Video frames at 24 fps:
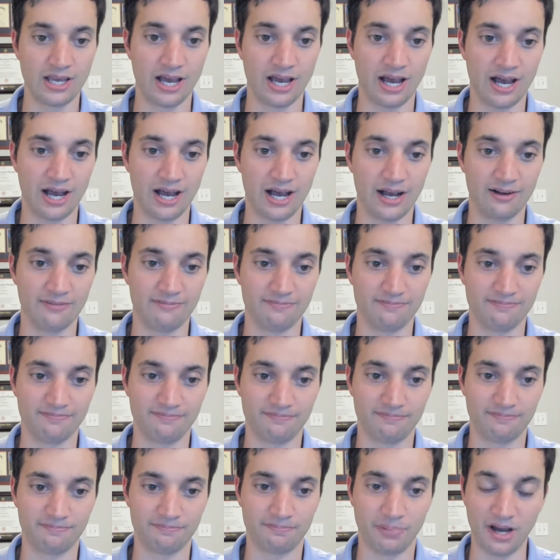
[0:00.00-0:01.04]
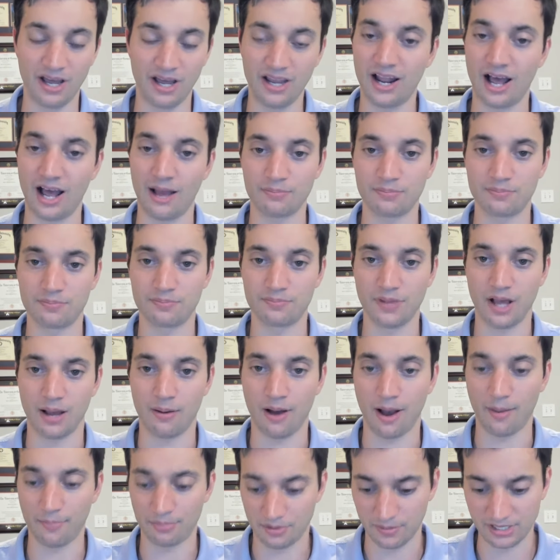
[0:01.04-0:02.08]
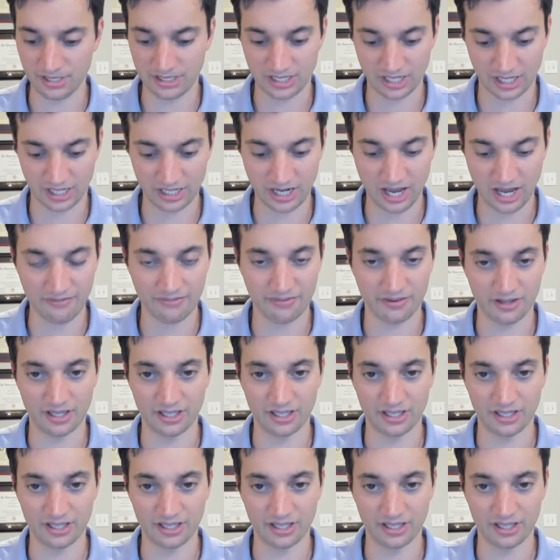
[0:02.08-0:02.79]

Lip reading: But I'm optimistic enough,